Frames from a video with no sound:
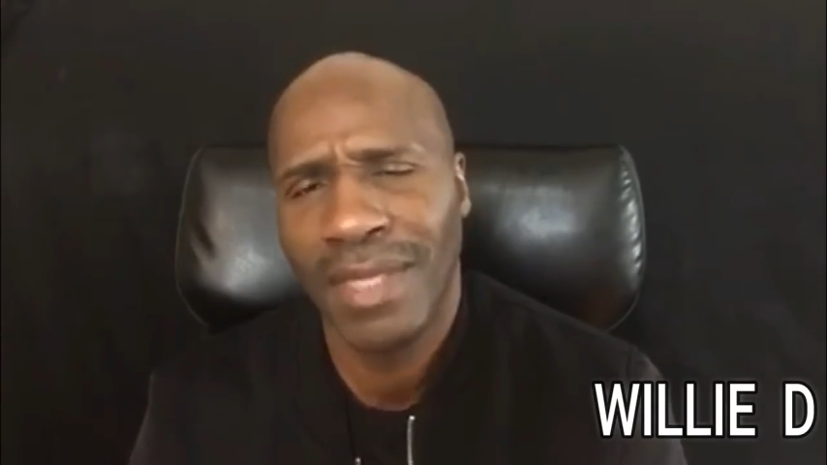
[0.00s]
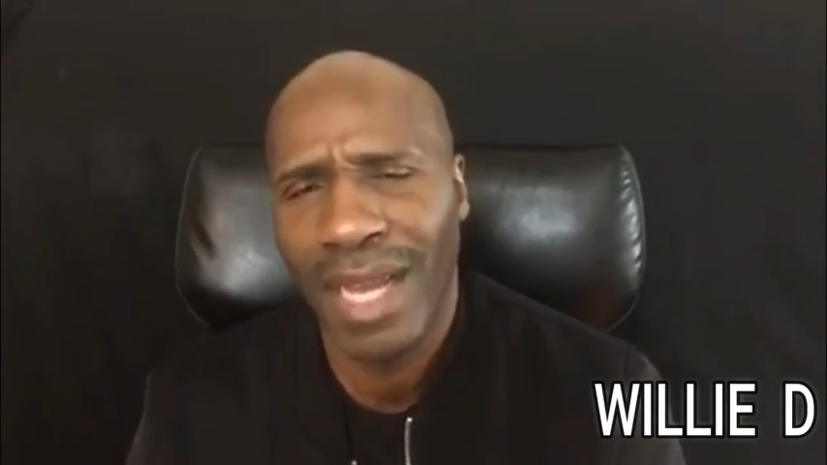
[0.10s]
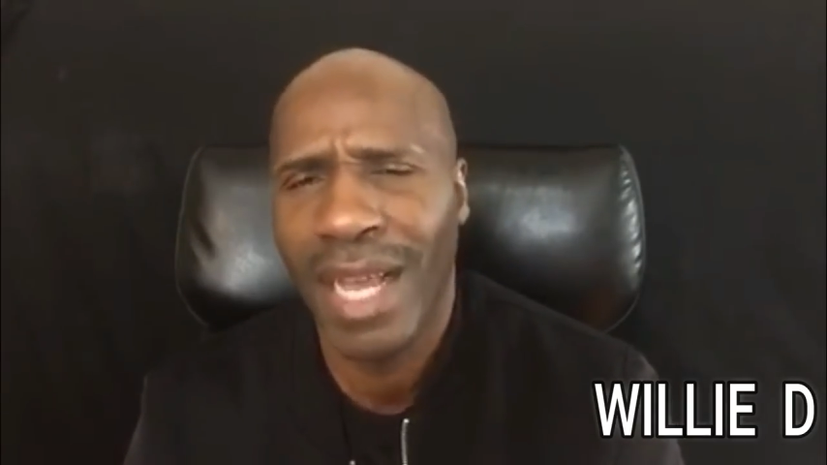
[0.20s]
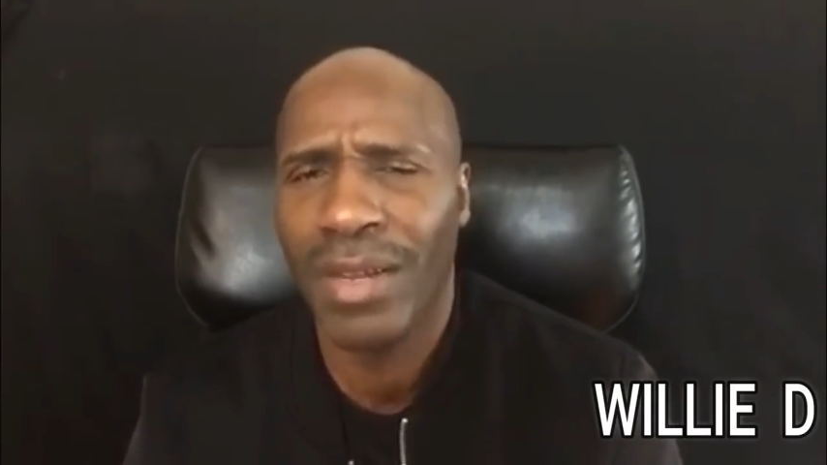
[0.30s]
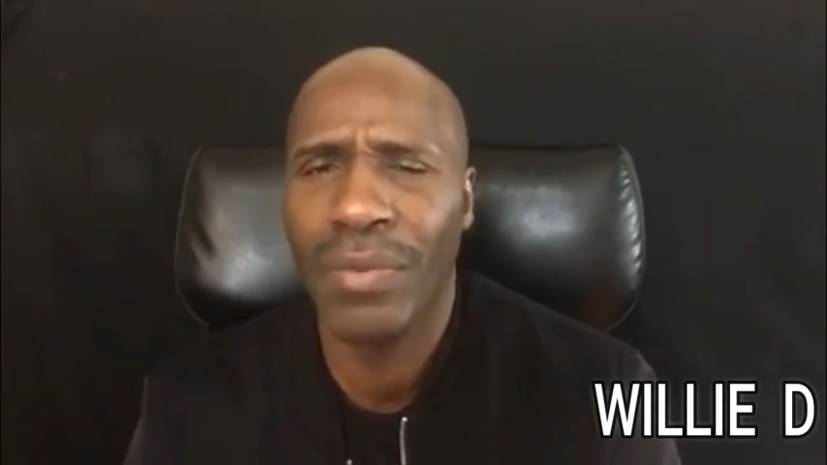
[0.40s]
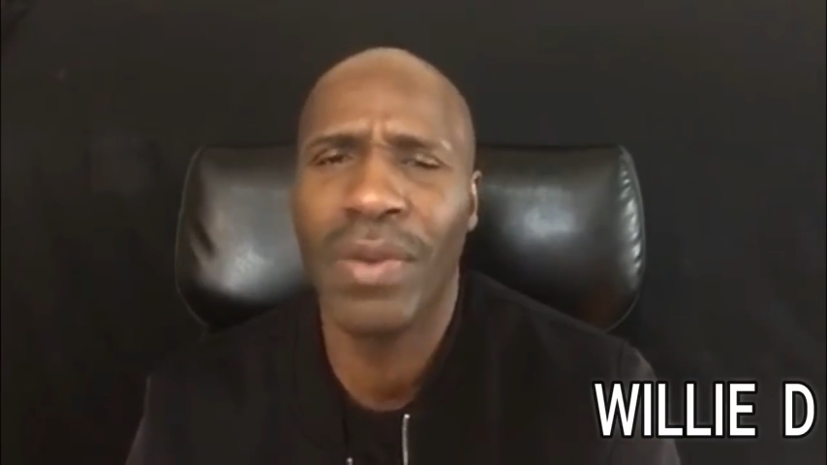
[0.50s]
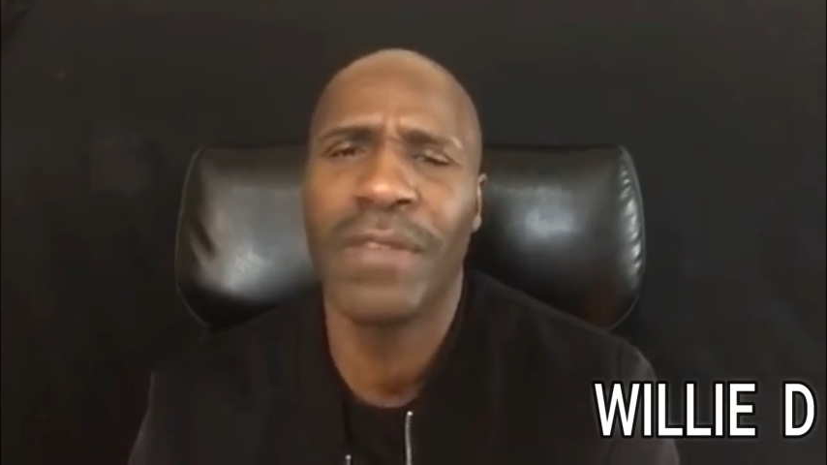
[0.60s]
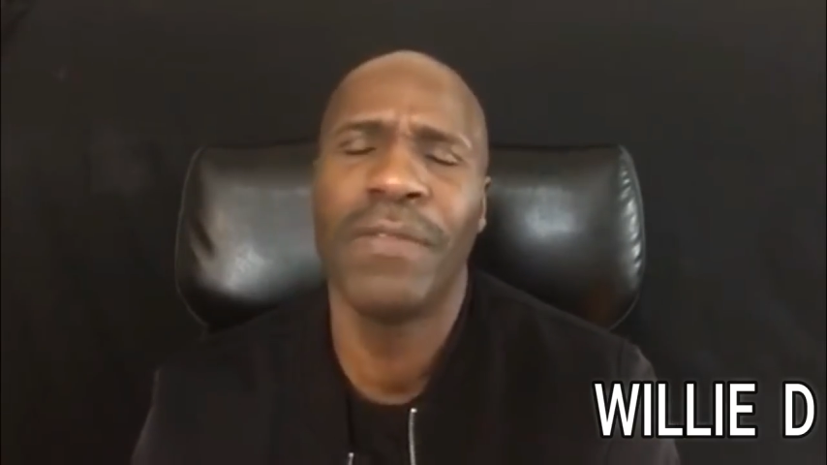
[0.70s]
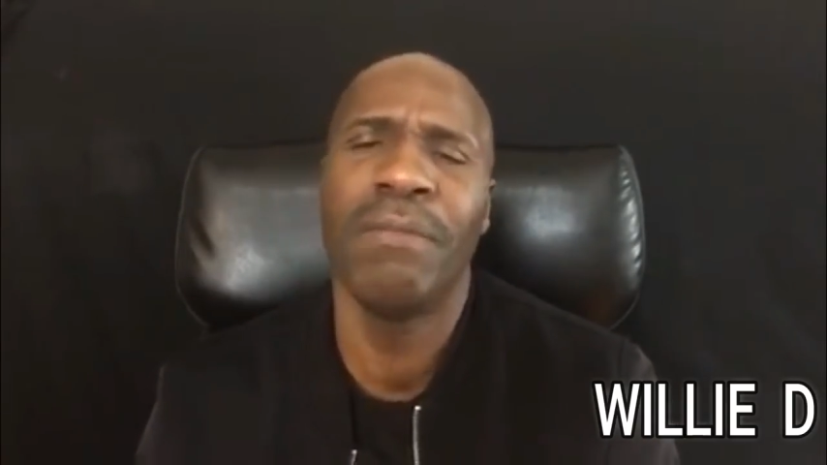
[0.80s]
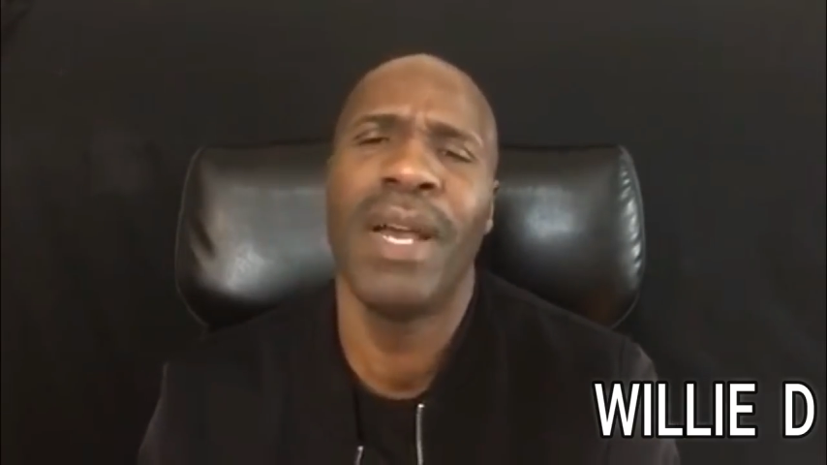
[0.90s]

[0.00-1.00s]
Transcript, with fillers: I got to work for